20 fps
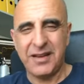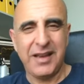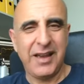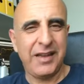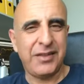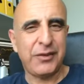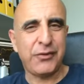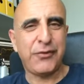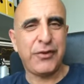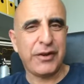
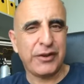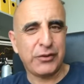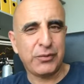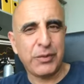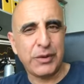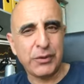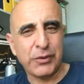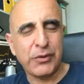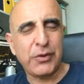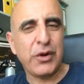And the first
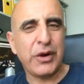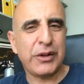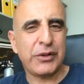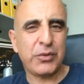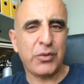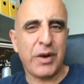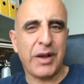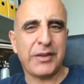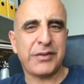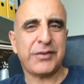one who's going to
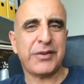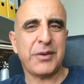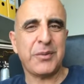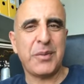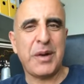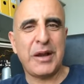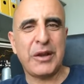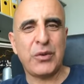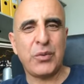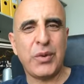answer
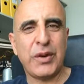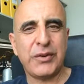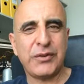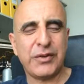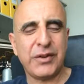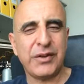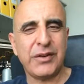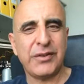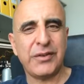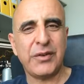my
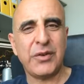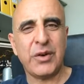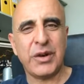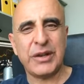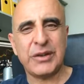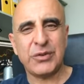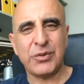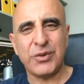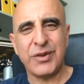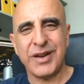question is going
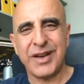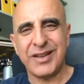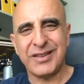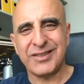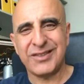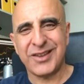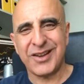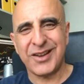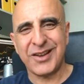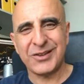to
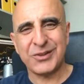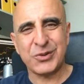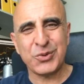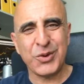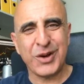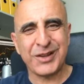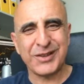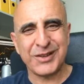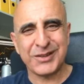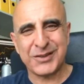get a two
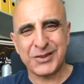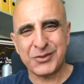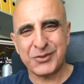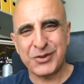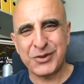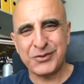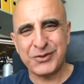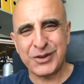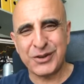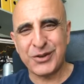hundred
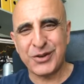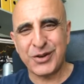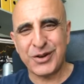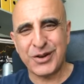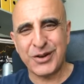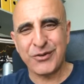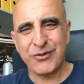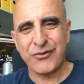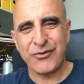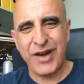fifty
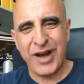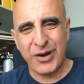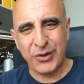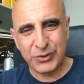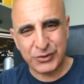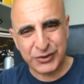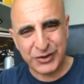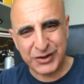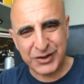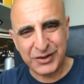dollar
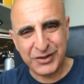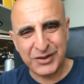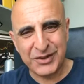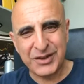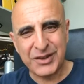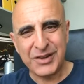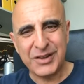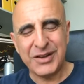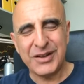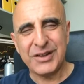voucher
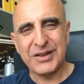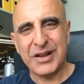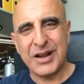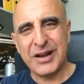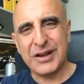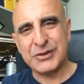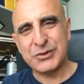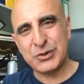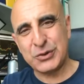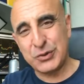
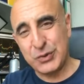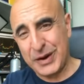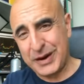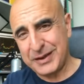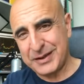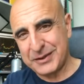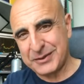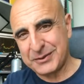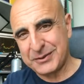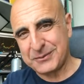uh, to
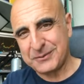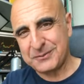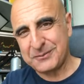TradeNet.